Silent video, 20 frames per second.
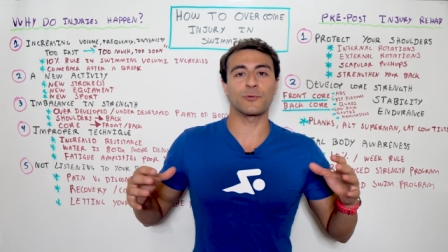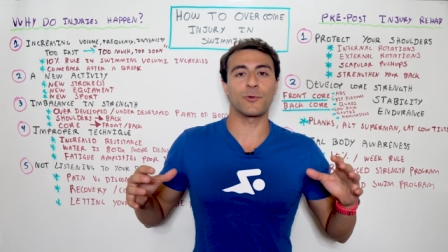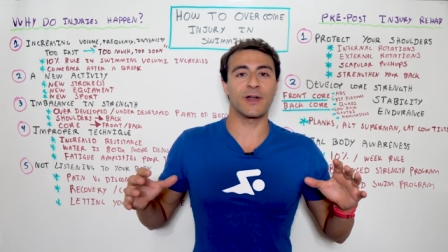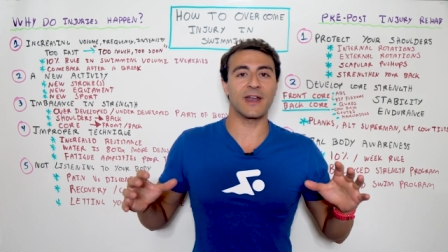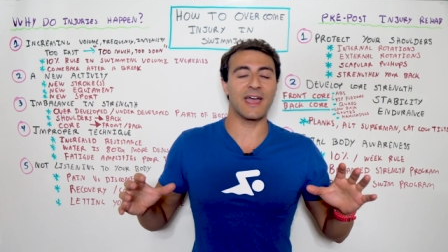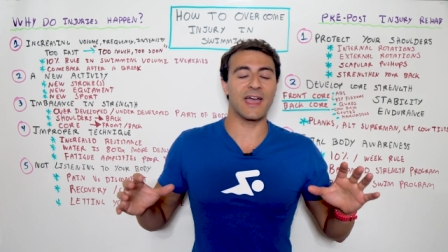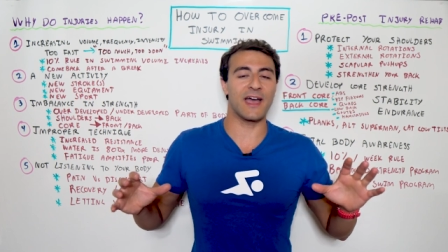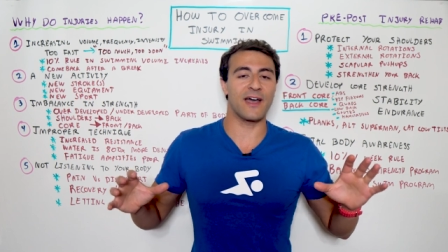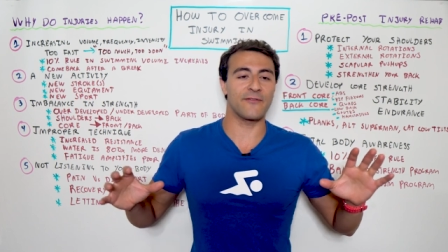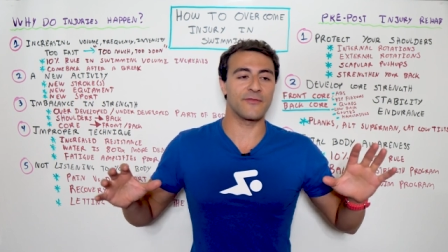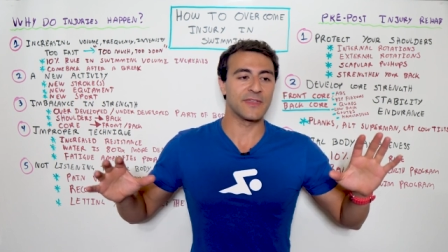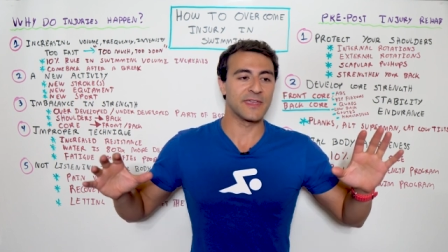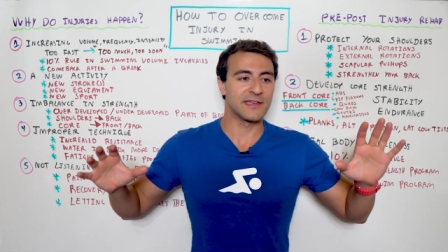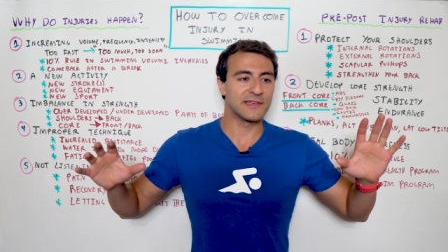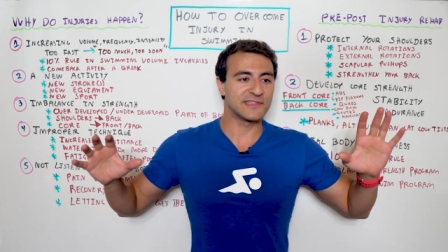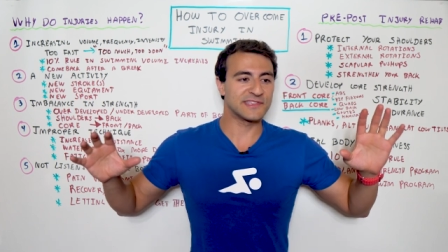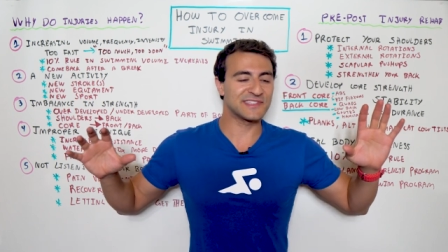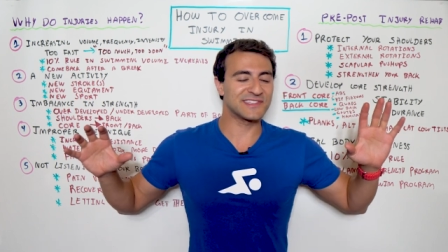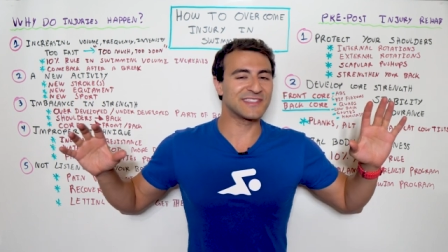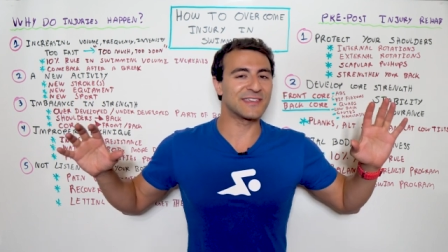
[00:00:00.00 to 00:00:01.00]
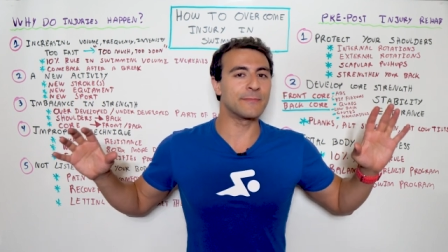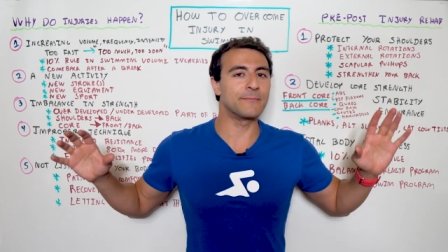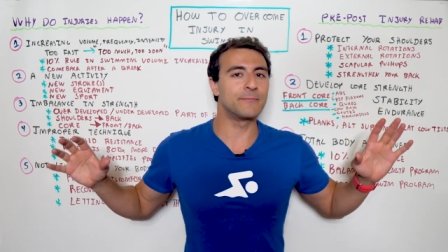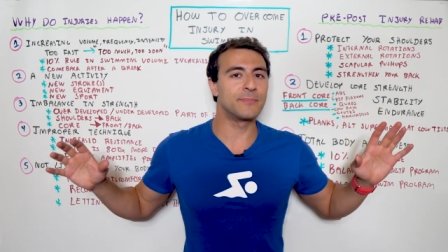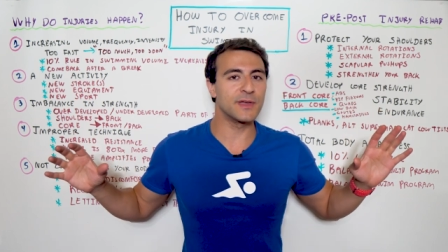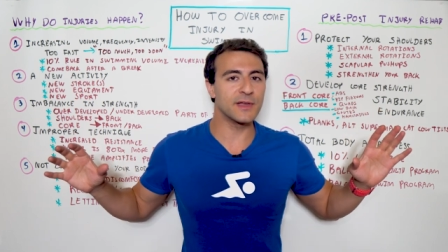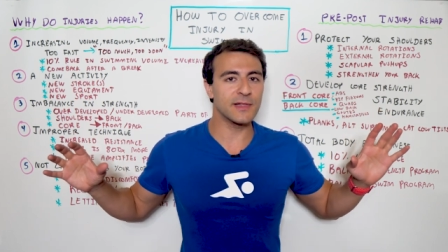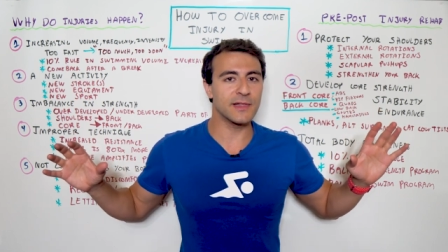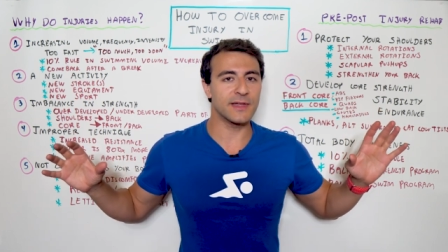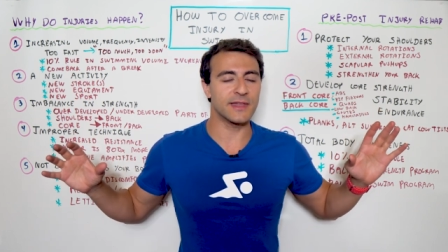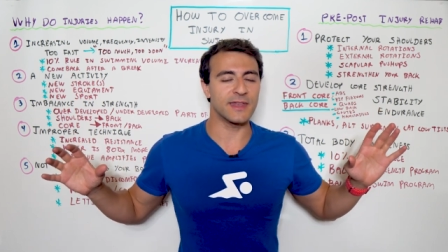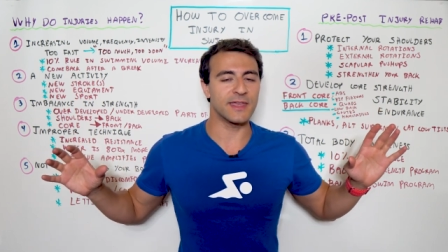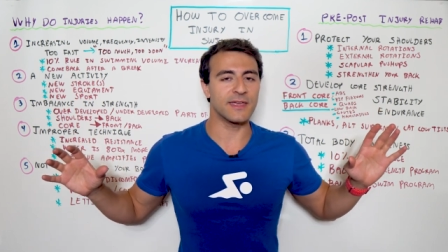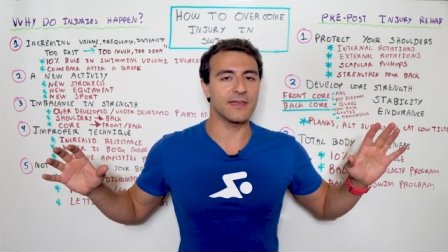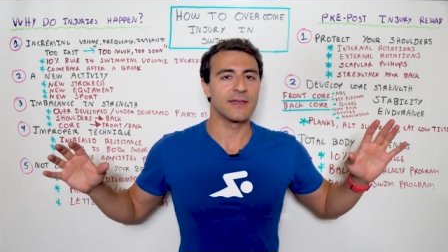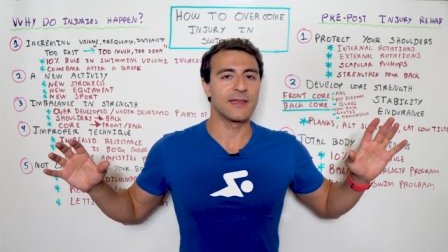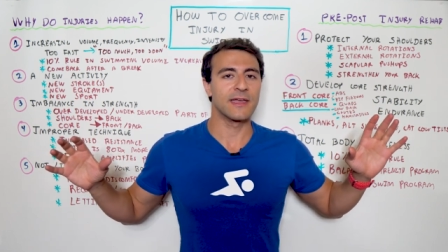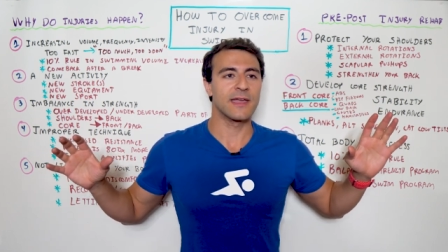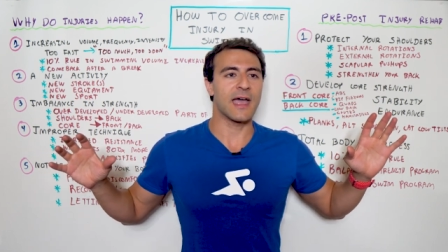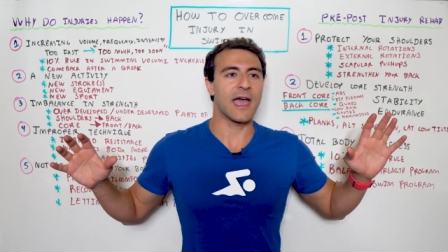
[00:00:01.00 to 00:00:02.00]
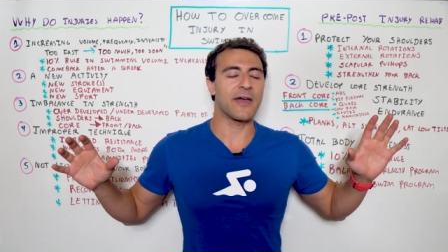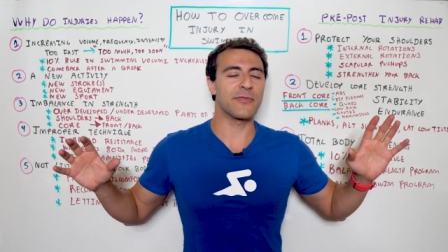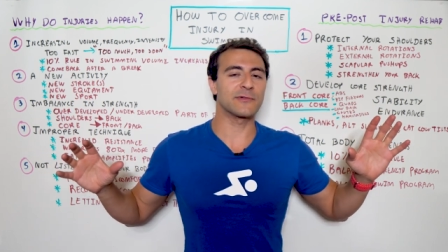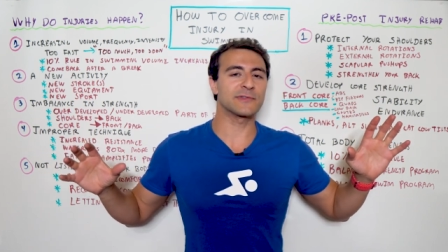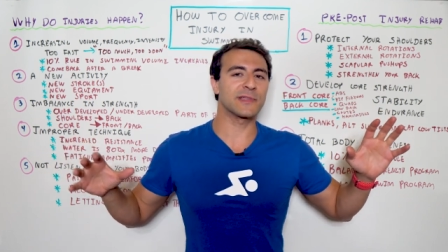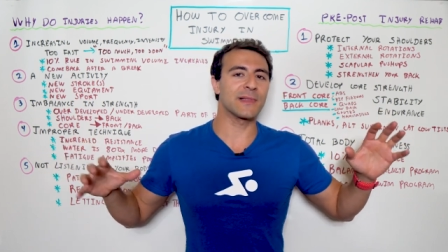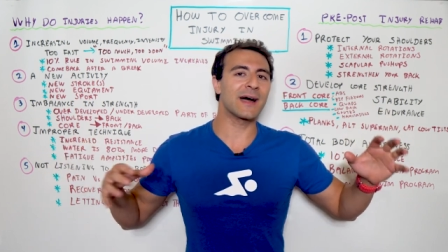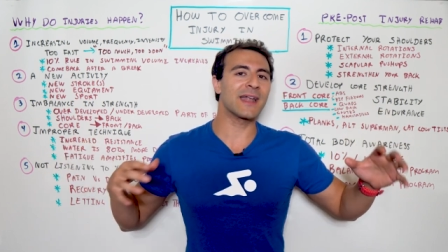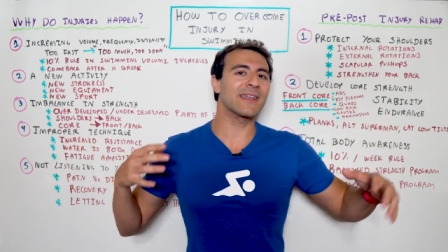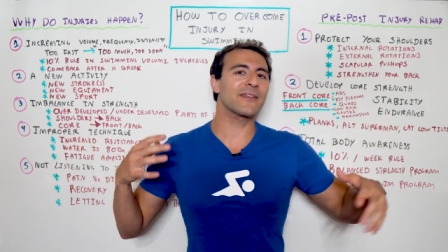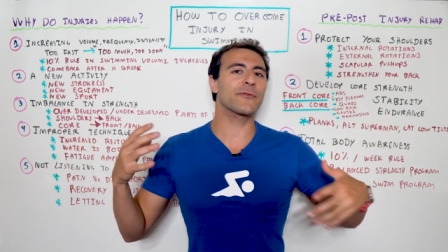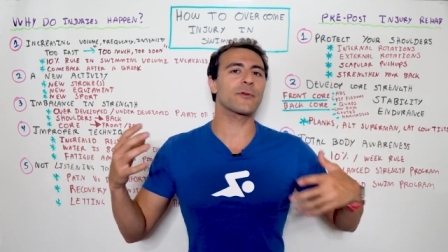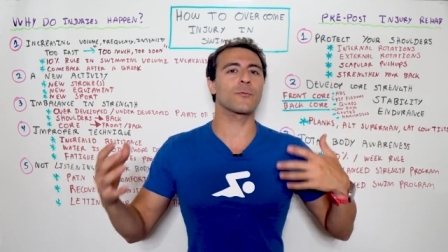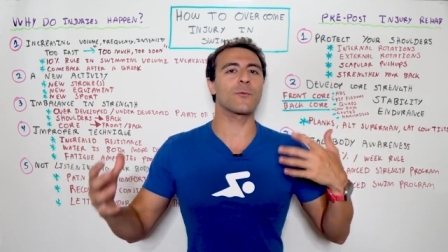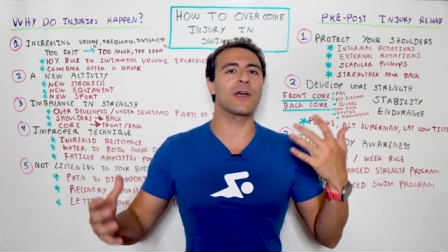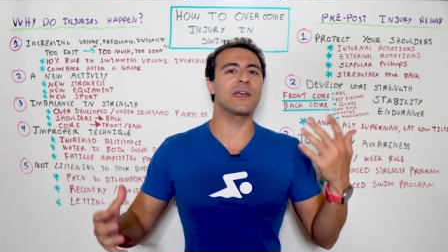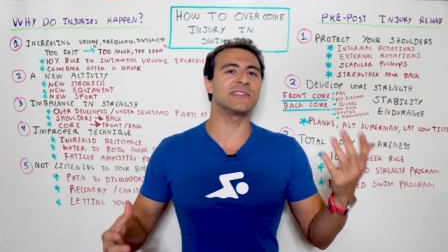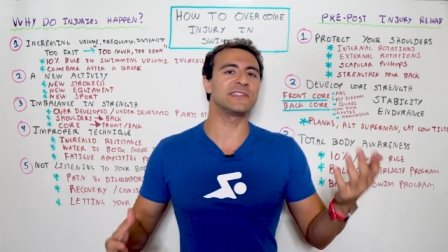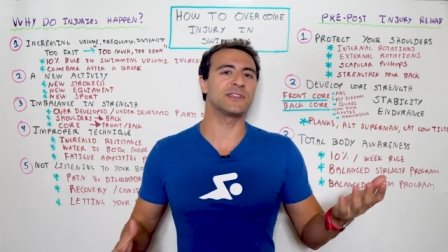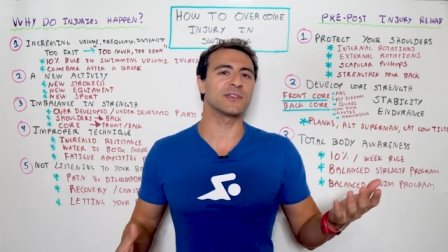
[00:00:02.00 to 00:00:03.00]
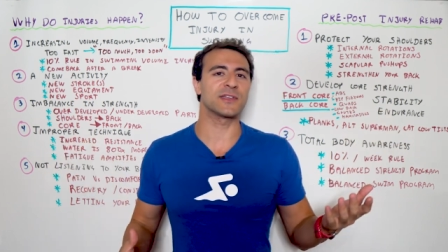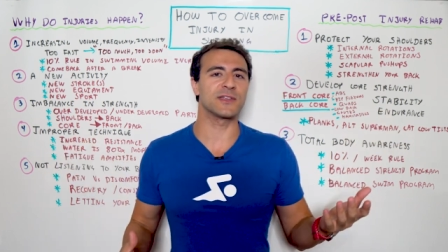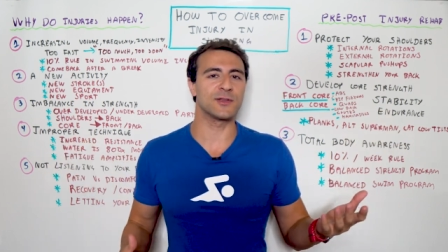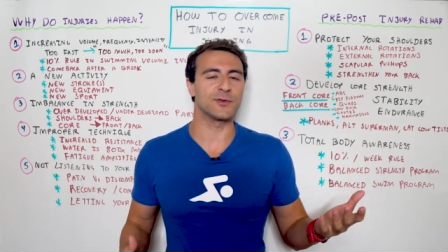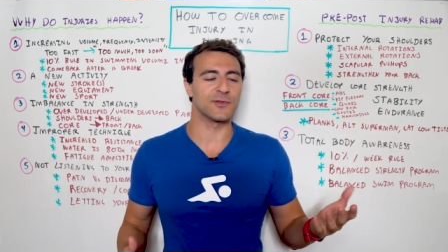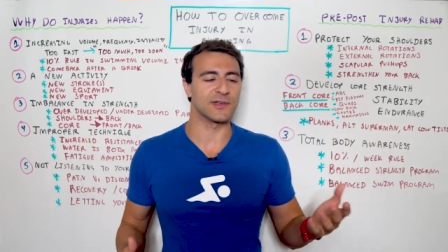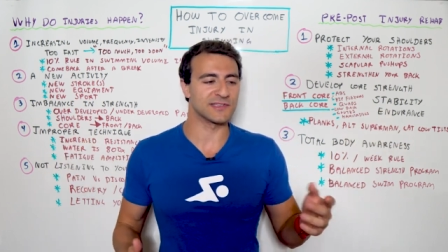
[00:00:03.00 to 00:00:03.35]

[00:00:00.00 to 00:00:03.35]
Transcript: You wanna have stability, and there's a lot of different ways you can do